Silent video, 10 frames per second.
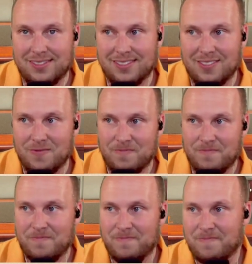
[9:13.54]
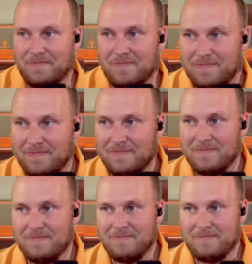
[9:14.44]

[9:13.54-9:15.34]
No one is speaking in this clip.